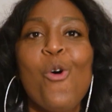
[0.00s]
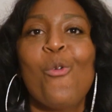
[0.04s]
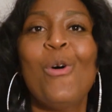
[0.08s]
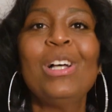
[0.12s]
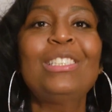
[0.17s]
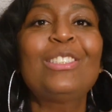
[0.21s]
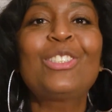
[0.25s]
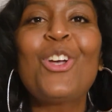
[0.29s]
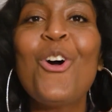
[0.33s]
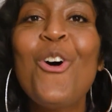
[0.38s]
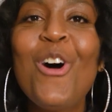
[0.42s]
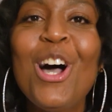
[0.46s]

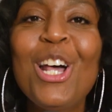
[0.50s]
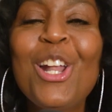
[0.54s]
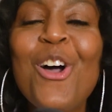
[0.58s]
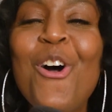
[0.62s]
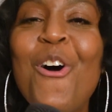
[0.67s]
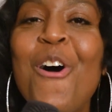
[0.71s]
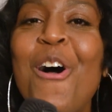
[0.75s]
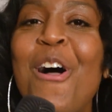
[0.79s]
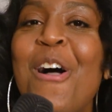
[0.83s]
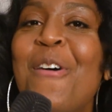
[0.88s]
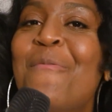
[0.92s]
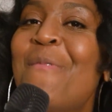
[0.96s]
What's going
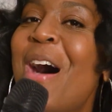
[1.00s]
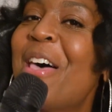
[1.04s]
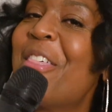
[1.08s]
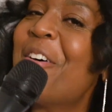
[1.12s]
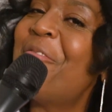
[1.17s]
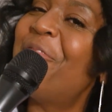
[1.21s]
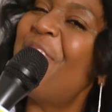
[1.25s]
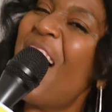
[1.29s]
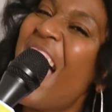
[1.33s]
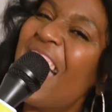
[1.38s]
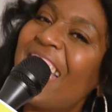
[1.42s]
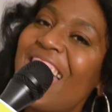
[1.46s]
on,
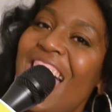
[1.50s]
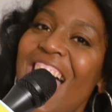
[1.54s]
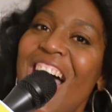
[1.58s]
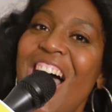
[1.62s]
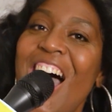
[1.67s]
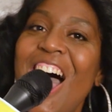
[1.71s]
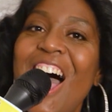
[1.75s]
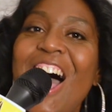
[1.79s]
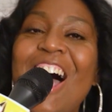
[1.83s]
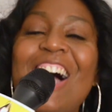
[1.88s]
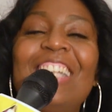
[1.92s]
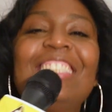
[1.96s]

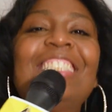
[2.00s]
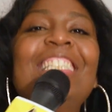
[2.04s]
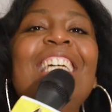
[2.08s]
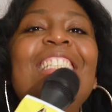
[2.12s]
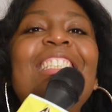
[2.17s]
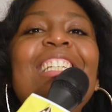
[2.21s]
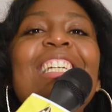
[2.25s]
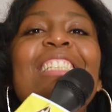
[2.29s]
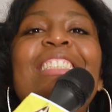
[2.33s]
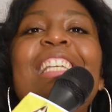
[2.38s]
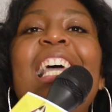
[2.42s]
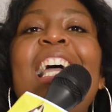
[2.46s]
motherfuckers?
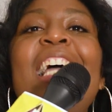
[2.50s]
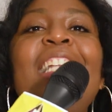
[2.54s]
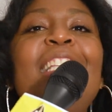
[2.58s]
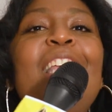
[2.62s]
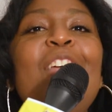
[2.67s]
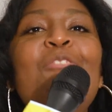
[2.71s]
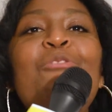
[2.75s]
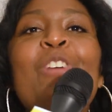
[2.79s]
This is Indi